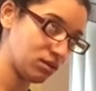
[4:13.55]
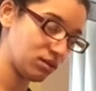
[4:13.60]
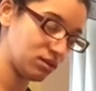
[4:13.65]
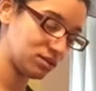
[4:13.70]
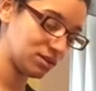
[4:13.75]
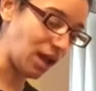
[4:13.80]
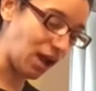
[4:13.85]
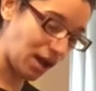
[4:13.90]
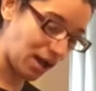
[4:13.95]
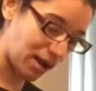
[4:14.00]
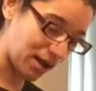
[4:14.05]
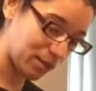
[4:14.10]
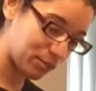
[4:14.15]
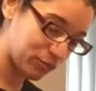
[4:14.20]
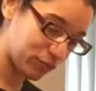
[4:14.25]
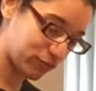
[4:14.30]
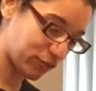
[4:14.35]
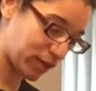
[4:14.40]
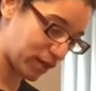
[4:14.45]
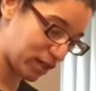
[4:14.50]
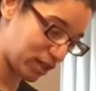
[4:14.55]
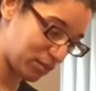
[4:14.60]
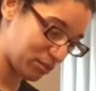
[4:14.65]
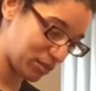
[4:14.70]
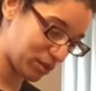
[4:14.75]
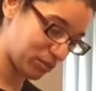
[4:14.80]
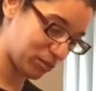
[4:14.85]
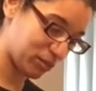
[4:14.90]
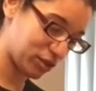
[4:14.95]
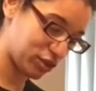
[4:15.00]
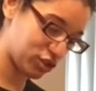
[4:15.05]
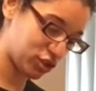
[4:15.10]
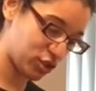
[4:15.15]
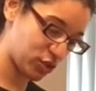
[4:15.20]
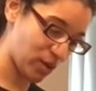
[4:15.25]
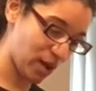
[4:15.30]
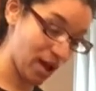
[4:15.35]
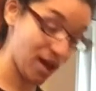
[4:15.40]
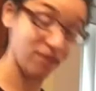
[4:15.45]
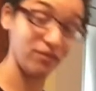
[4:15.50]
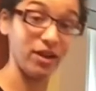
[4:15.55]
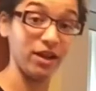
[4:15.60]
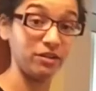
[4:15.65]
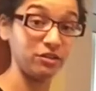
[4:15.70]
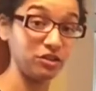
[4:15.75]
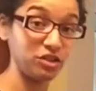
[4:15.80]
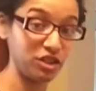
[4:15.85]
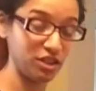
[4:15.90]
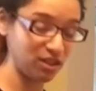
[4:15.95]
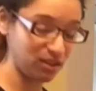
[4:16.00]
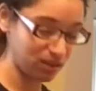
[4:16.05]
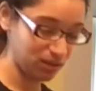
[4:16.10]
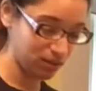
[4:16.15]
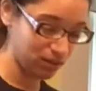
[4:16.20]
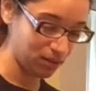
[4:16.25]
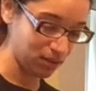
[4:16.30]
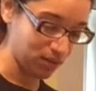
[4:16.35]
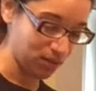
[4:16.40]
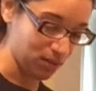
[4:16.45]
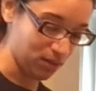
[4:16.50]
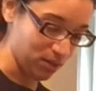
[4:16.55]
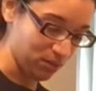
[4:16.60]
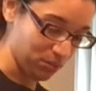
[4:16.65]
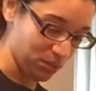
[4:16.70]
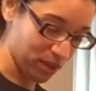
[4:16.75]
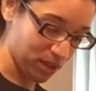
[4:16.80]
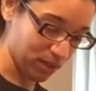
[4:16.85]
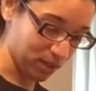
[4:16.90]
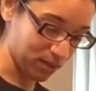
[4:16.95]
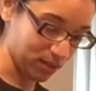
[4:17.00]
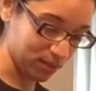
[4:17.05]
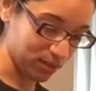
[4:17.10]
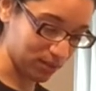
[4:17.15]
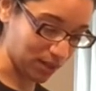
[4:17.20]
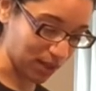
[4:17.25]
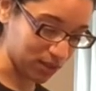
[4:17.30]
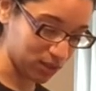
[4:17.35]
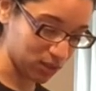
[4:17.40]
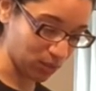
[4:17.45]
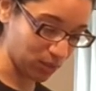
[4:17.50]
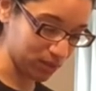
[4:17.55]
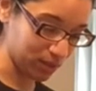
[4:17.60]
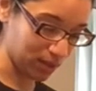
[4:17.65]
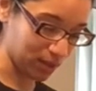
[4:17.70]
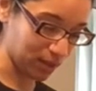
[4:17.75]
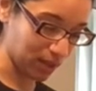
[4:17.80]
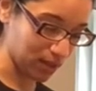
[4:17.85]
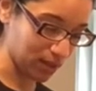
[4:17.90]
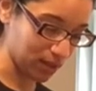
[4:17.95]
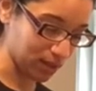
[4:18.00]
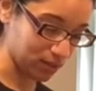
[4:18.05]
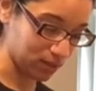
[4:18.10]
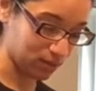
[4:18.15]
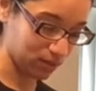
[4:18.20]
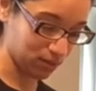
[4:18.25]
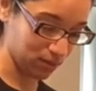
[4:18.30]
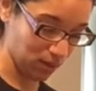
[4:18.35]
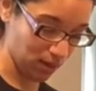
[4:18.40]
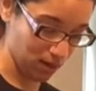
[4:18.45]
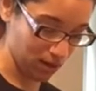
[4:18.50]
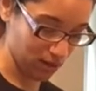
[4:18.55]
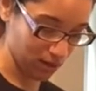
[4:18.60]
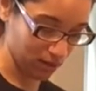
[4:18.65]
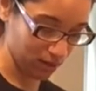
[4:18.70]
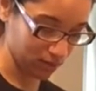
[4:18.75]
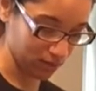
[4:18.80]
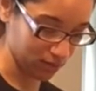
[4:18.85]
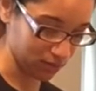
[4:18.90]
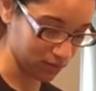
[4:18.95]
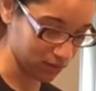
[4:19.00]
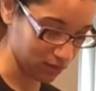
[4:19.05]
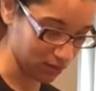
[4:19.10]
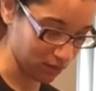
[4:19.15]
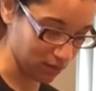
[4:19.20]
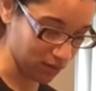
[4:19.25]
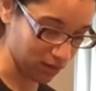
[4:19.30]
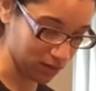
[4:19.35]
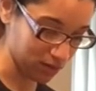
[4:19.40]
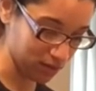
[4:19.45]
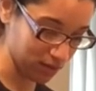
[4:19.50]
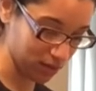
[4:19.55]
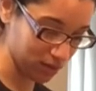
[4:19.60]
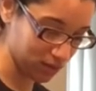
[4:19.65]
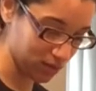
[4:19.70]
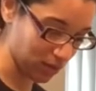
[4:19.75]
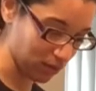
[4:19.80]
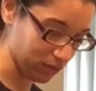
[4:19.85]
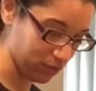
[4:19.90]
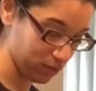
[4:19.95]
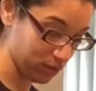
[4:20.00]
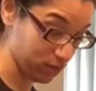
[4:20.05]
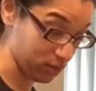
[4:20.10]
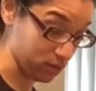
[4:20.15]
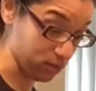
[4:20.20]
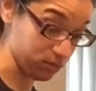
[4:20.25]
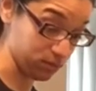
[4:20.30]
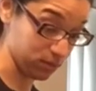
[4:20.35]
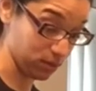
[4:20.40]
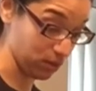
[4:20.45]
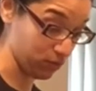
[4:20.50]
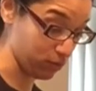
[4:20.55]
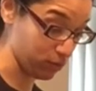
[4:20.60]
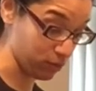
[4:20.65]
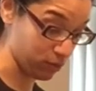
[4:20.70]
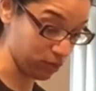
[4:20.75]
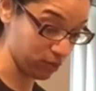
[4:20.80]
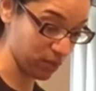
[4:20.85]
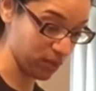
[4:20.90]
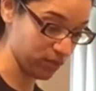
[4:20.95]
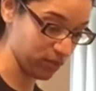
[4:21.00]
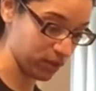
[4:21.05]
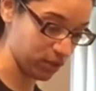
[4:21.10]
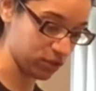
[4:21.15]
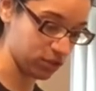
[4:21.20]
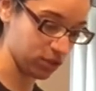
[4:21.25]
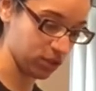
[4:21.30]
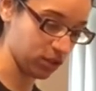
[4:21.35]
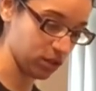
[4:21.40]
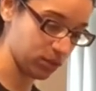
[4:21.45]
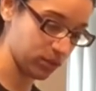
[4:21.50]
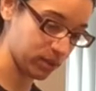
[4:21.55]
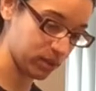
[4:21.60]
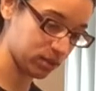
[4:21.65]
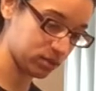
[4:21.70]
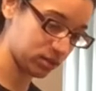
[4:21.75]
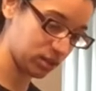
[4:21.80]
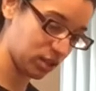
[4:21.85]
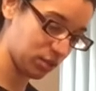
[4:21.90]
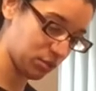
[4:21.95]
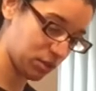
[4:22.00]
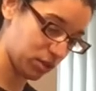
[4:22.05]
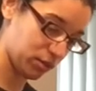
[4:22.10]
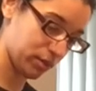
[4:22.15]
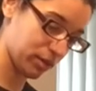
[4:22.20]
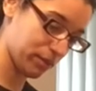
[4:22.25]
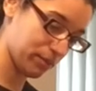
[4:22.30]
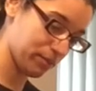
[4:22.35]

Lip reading: time frame in which you have energy, because that's the one thing that nuts and seeds definitely do, is give you a good amount of energy to keep going.